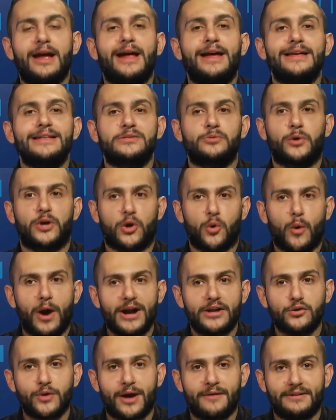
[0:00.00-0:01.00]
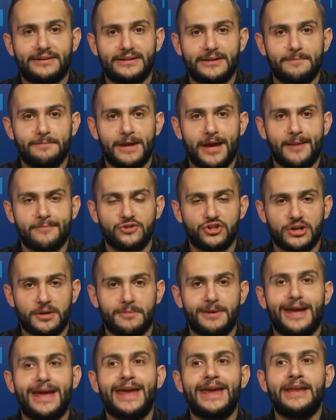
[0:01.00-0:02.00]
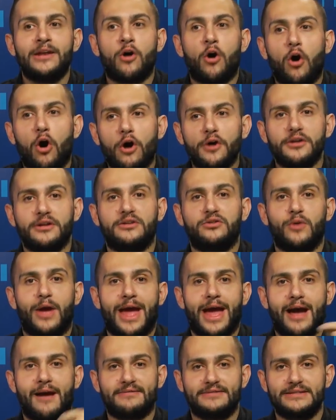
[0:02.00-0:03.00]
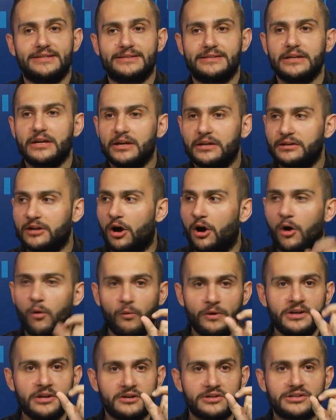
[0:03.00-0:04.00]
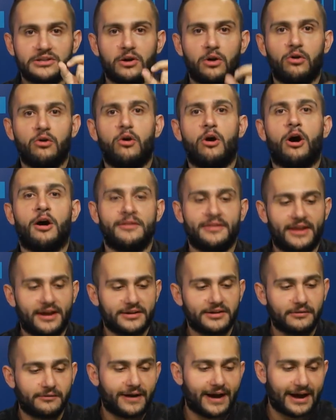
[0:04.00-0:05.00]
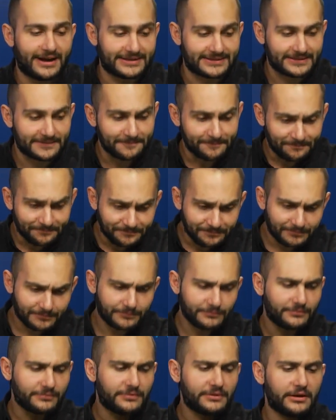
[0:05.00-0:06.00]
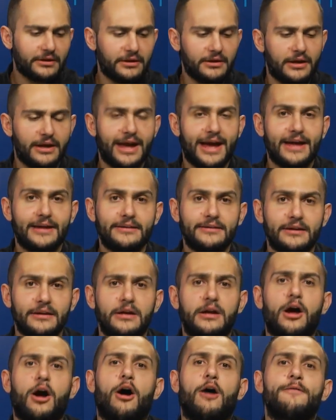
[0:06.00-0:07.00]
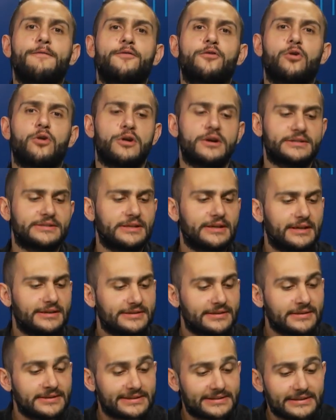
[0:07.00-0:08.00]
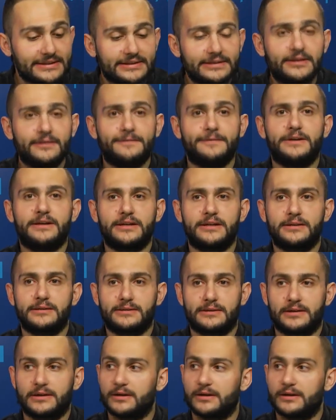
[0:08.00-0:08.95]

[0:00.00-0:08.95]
is required to have a TPM chip in order to have this known Windows logo on their device. And of course, the significant